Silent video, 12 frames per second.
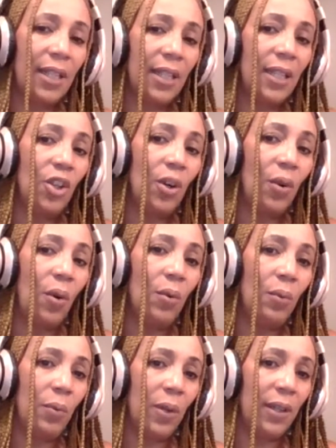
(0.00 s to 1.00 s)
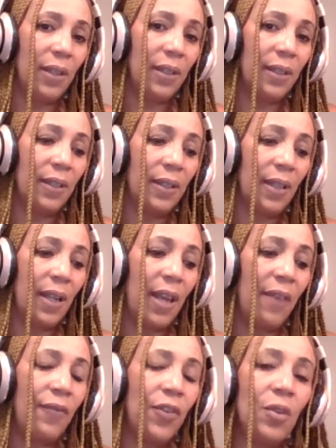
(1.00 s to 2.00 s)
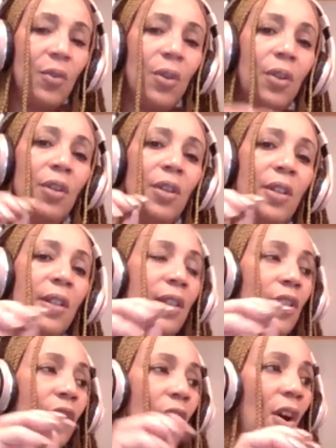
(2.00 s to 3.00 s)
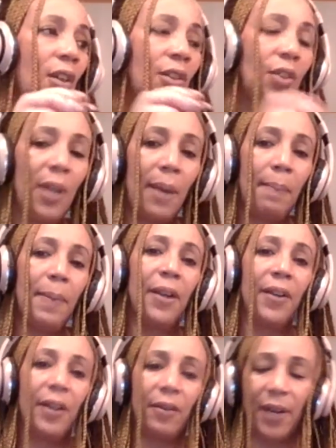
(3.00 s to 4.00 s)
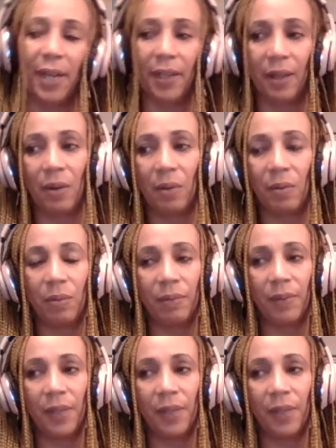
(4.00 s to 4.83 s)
in your own words, if you could talk to Amaria right now,